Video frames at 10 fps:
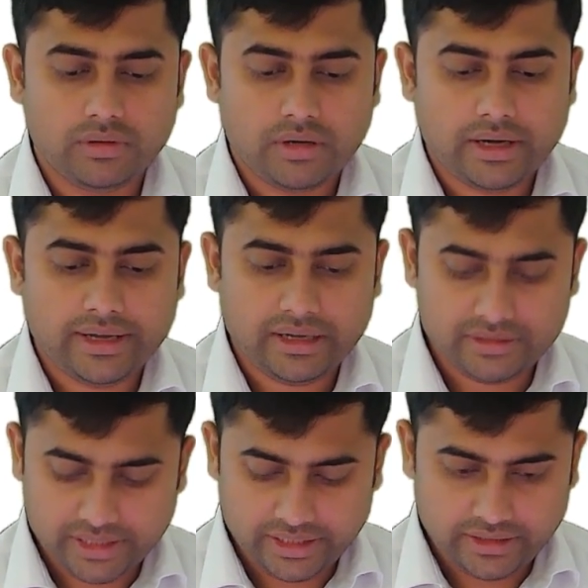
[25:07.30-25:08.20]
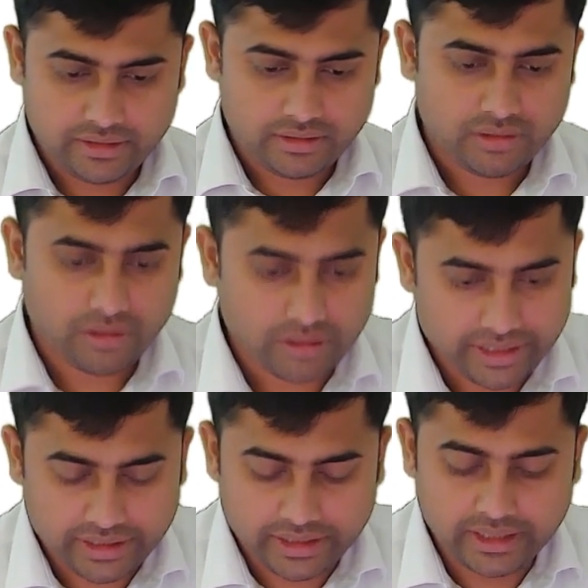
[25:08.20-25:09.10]
I assign or I
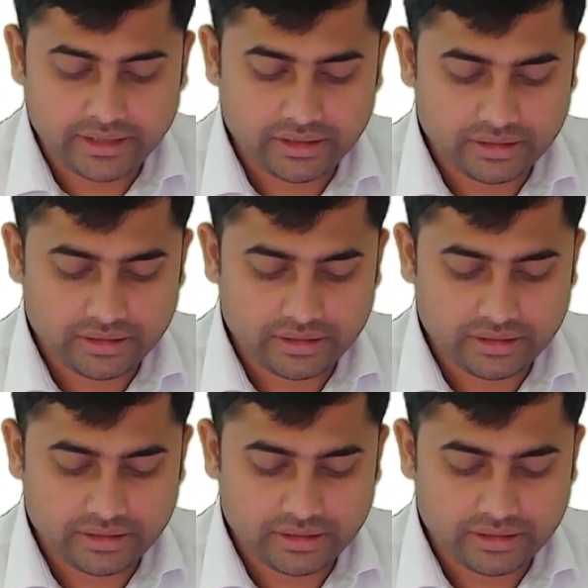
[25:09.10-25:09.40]
create a